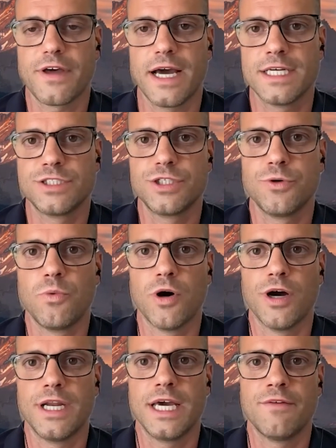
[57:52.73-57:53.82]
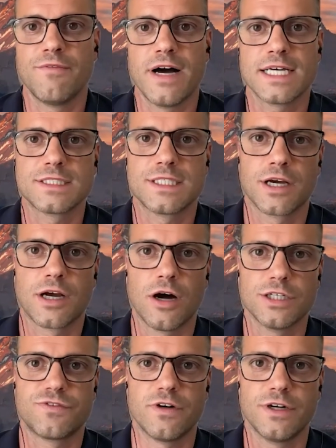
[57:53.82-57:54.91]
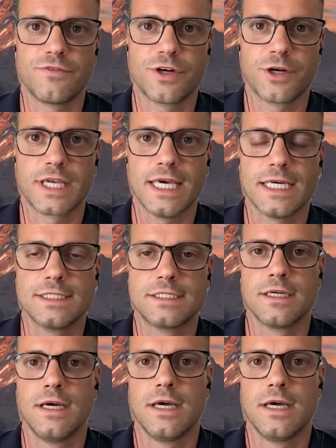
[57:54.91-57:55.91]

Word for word: as you would invest in the college fund for your kids,